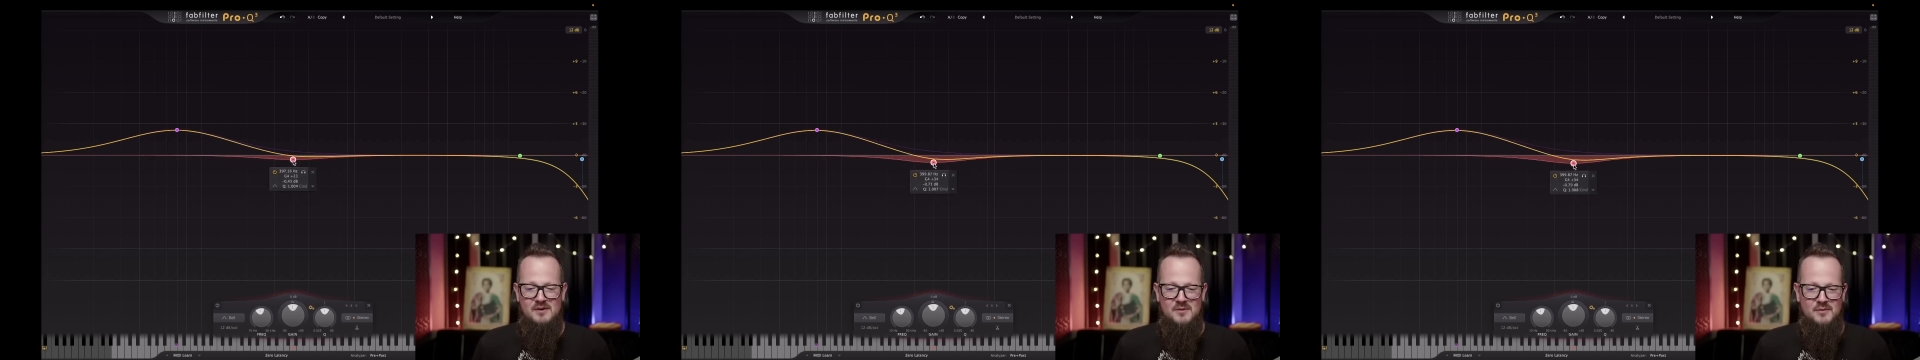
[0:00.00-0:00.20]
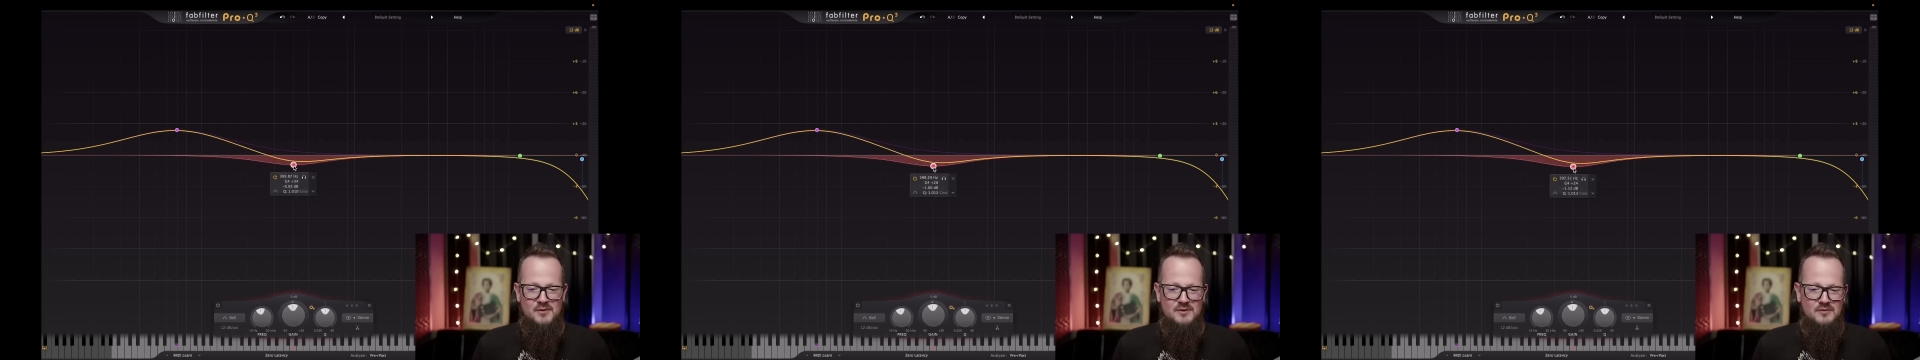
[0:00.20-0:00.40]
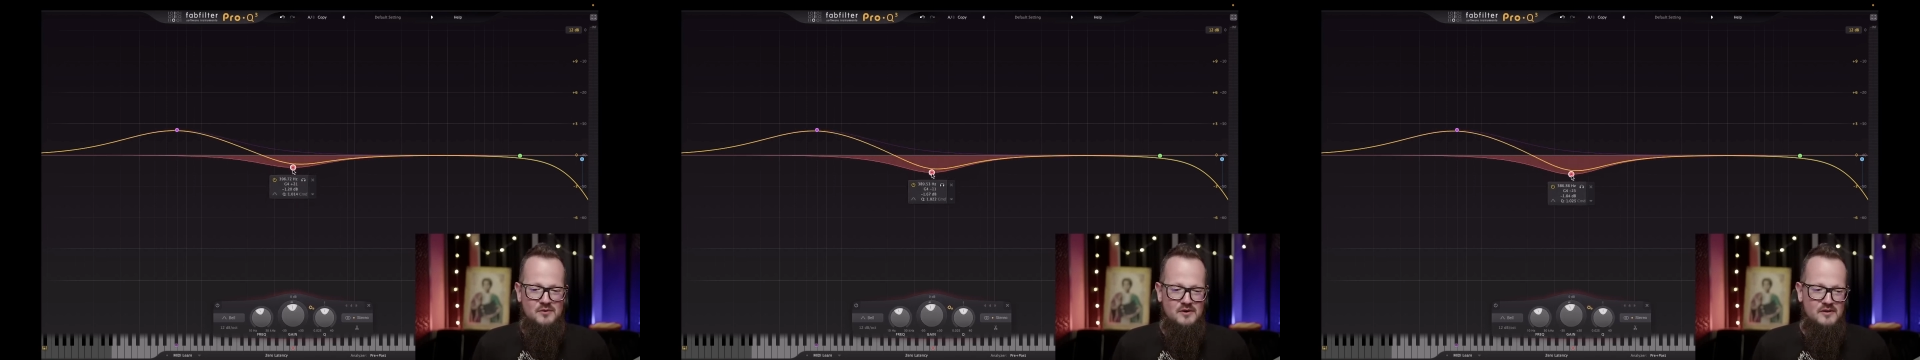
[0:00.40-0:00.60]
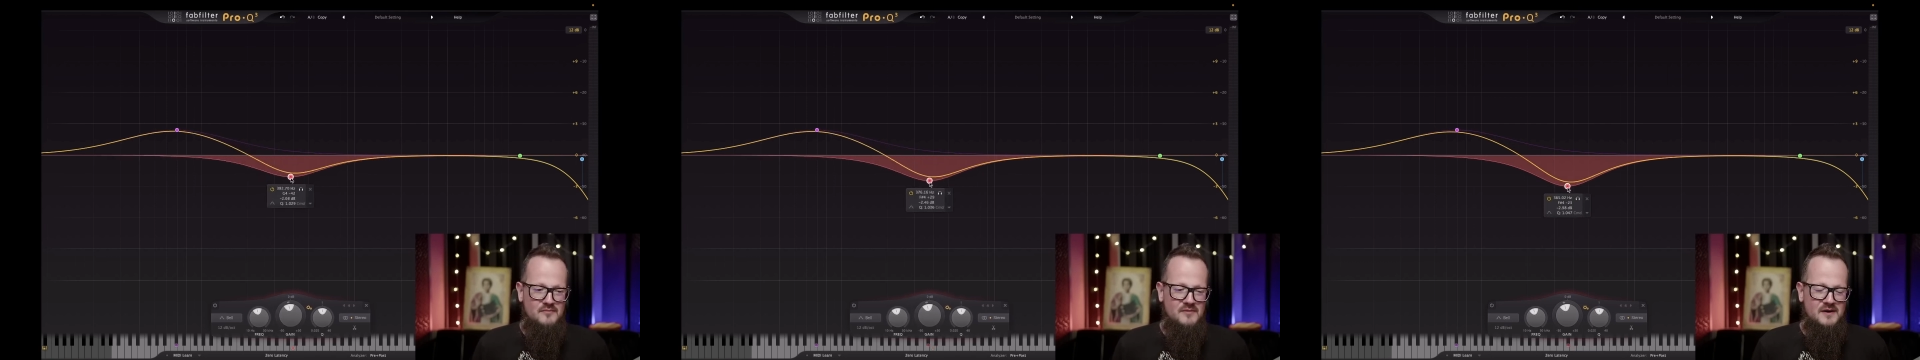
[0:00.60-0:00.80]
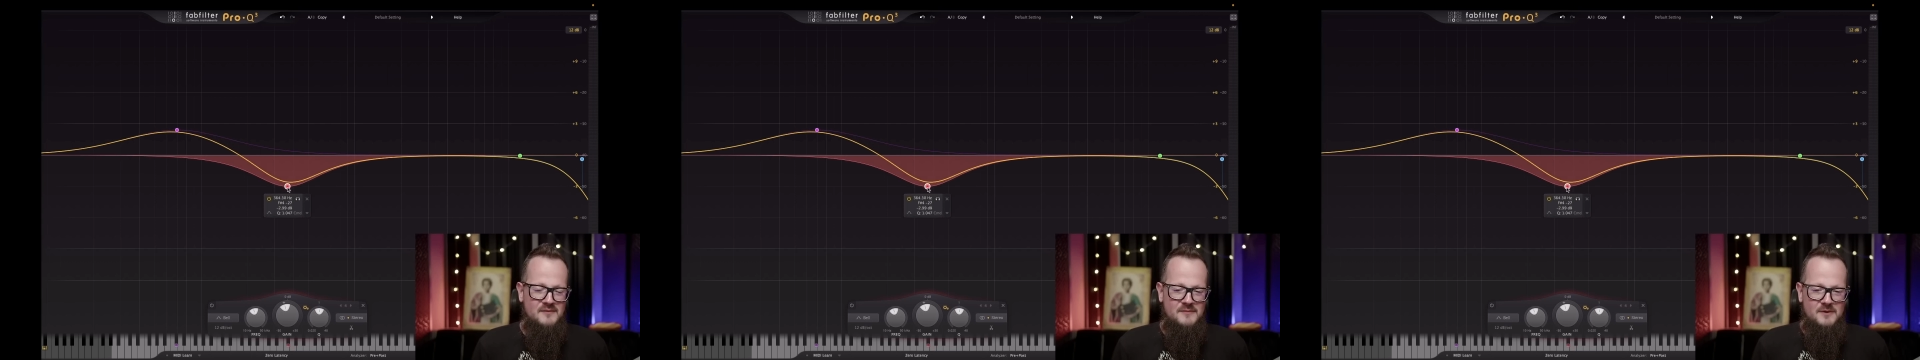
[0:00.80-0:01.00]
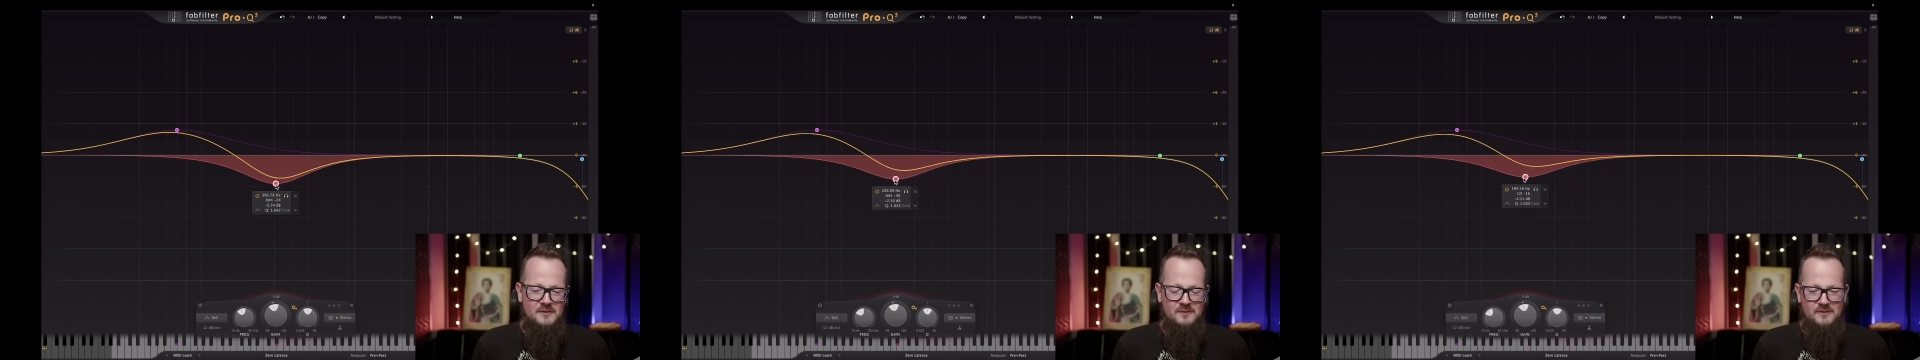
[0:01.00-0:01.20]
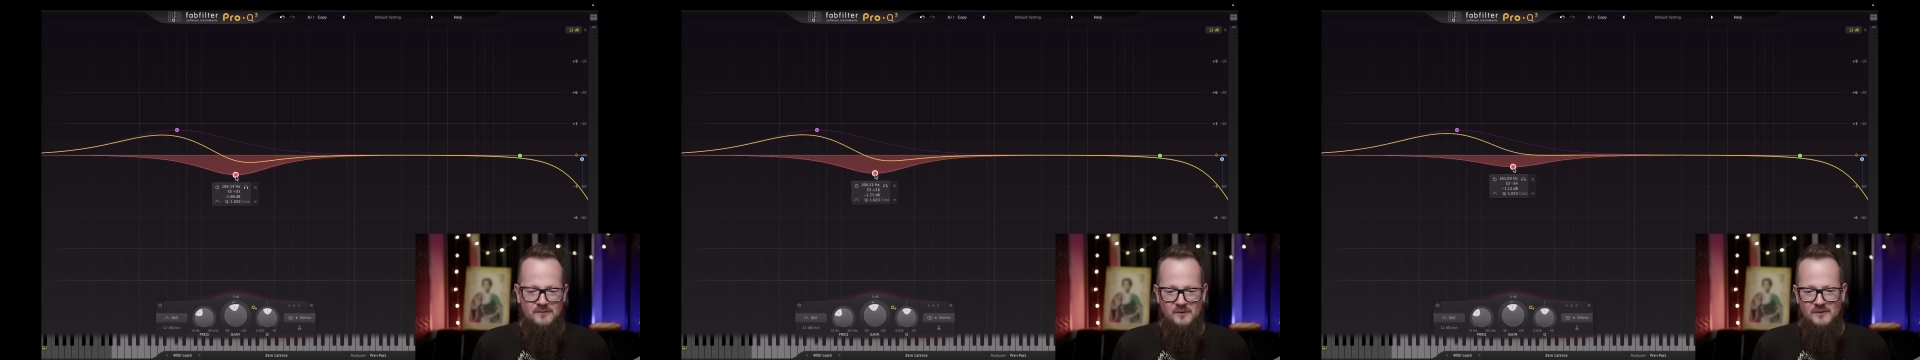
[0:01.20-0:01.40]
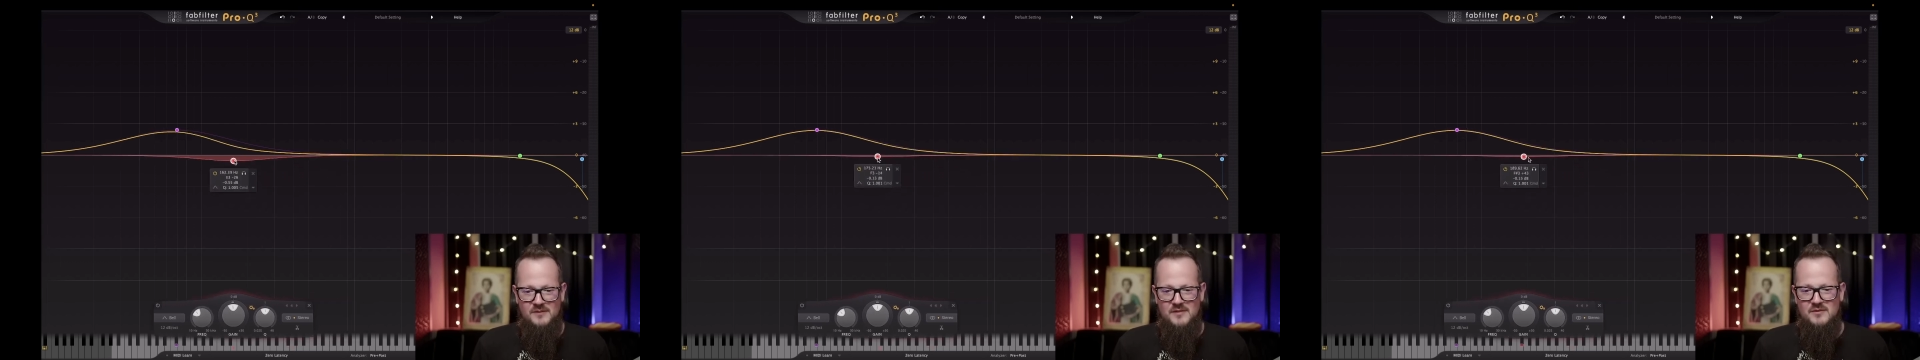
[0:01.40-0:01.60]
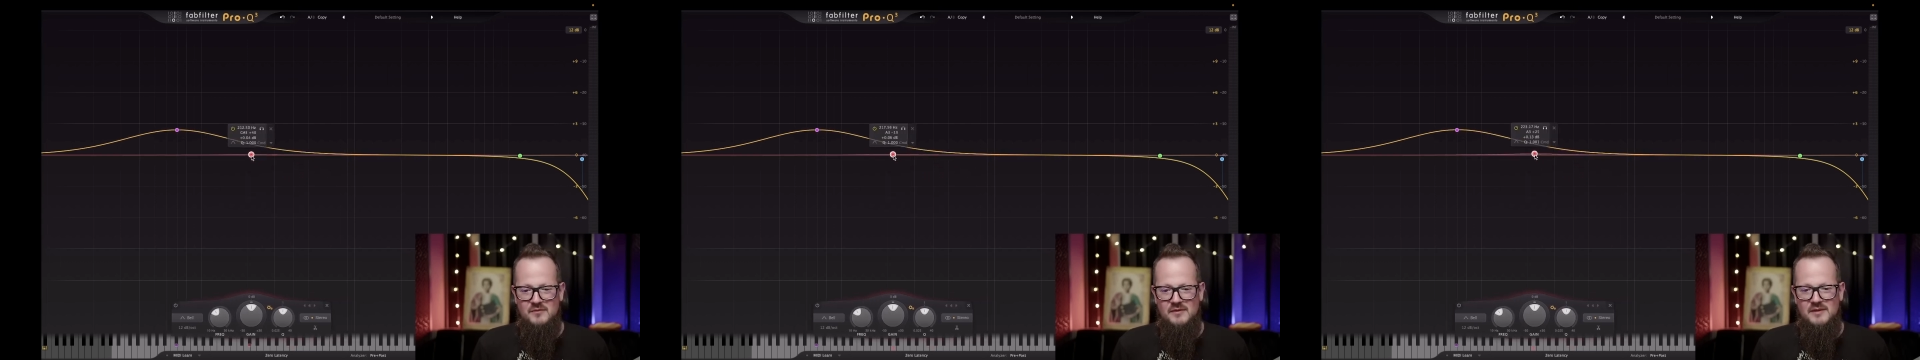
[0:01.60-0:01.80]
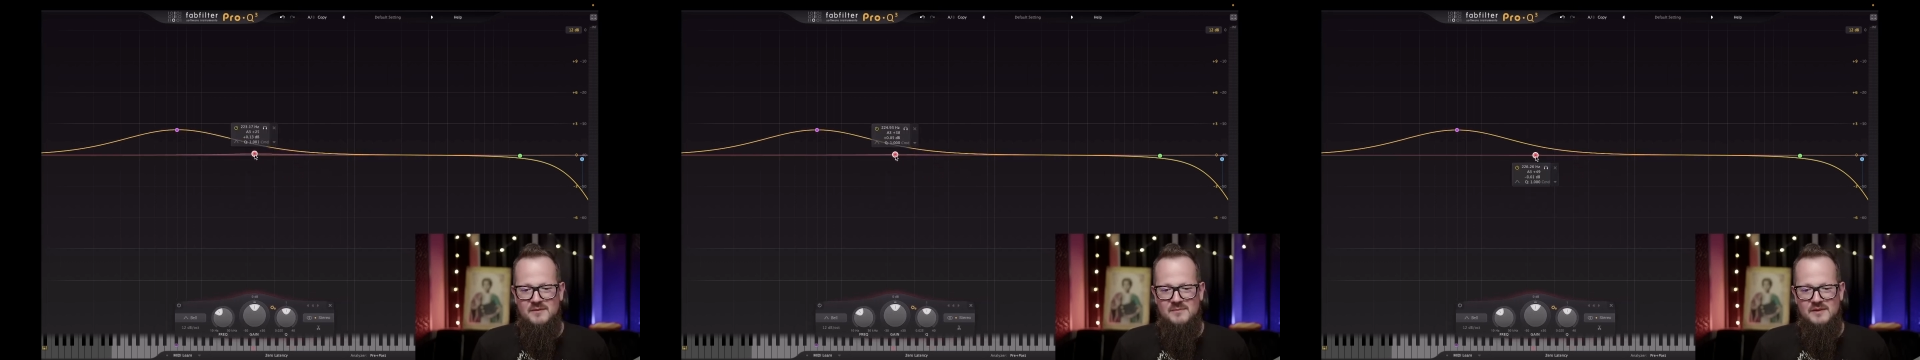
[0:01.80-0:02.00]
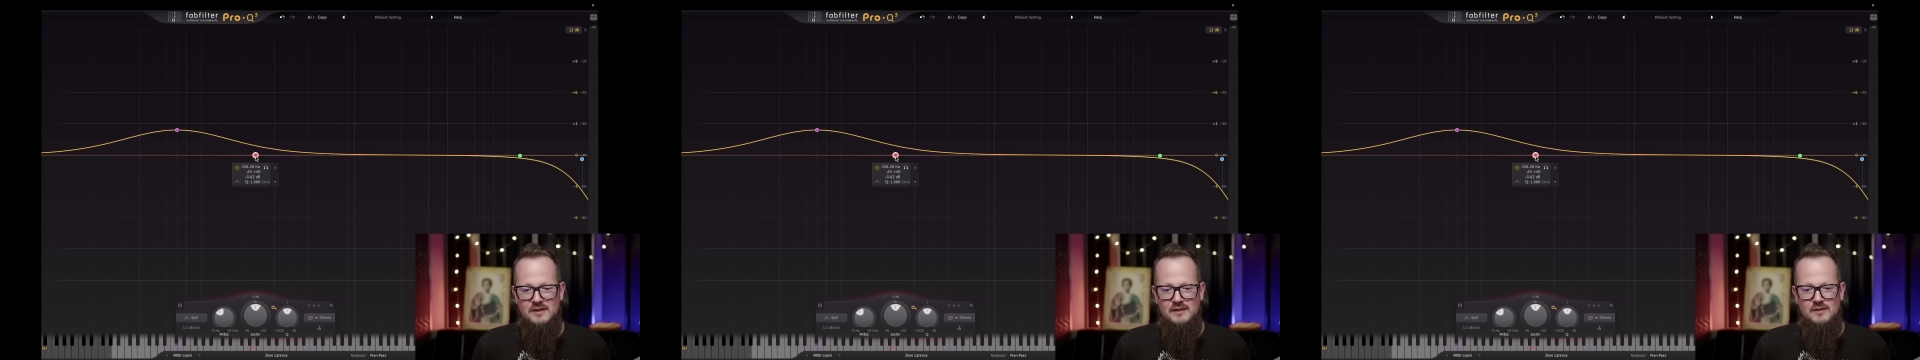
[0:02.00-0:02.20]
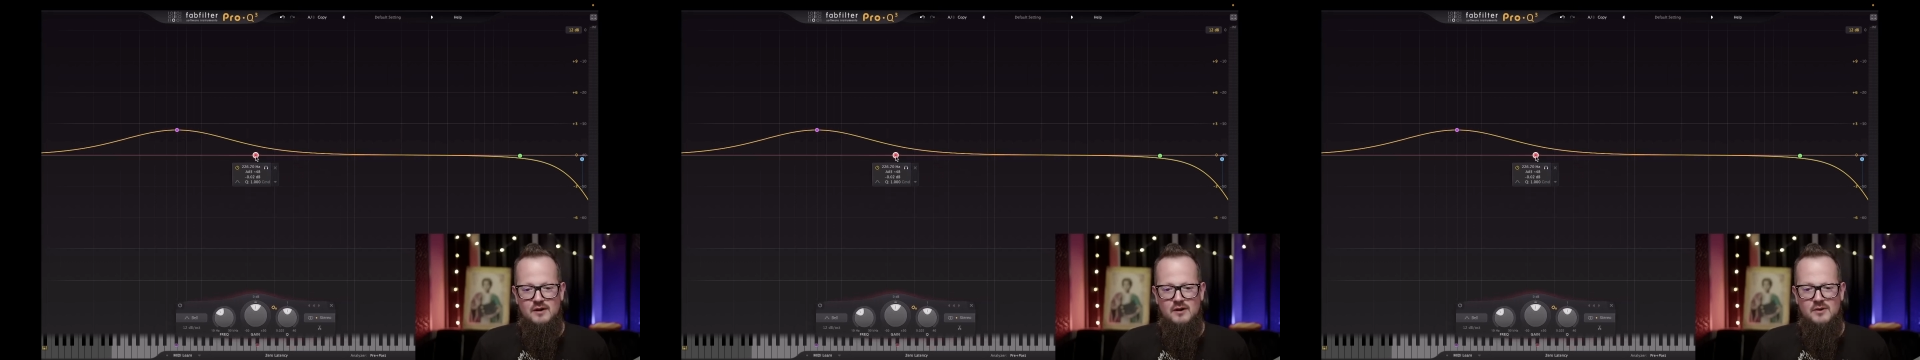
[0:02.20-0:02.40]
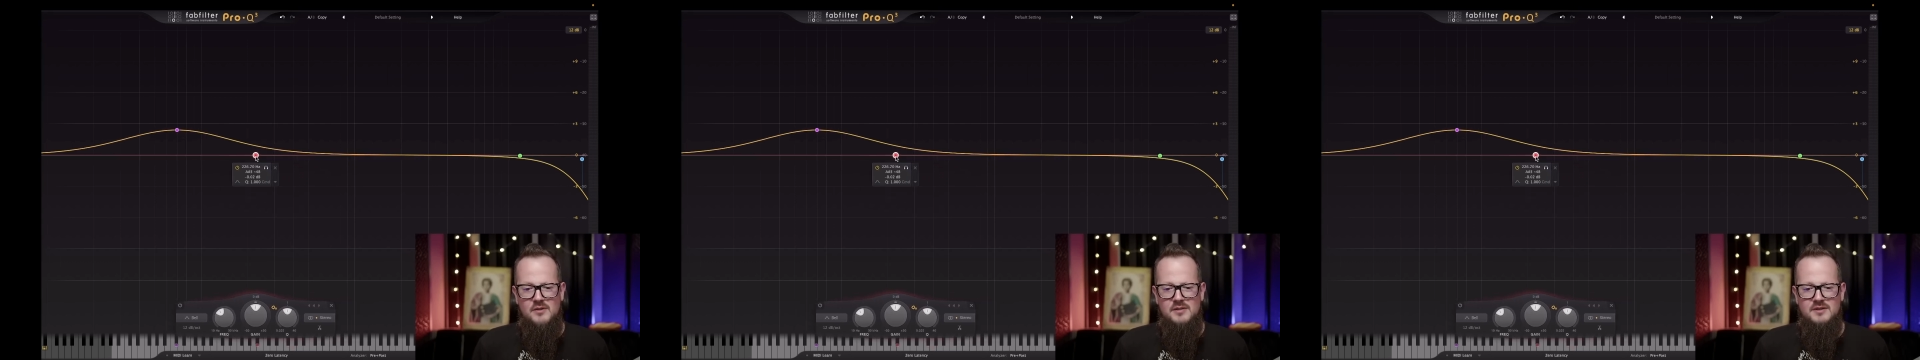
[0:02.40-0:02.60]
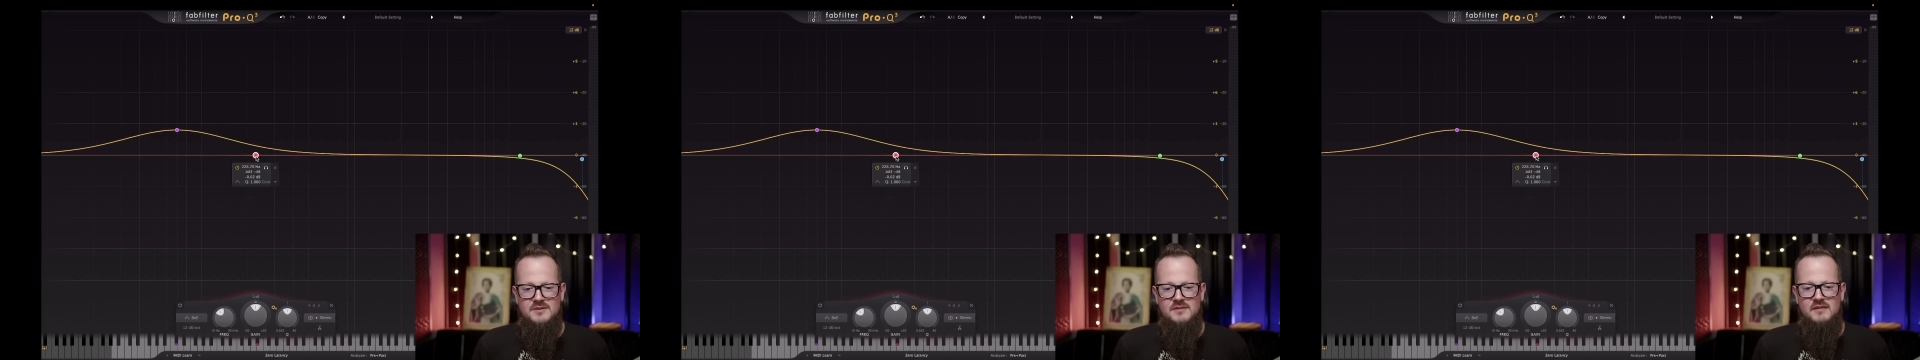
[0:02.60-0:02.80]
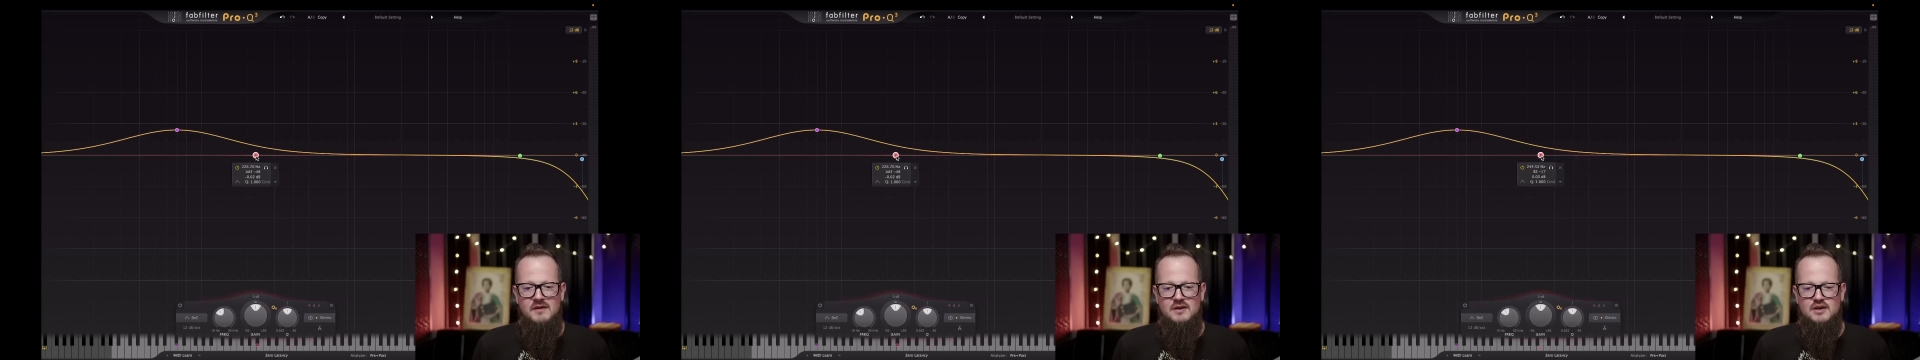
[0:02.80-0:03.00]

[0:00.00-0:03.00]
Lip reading: or 2500 Hz to eliminate harshness,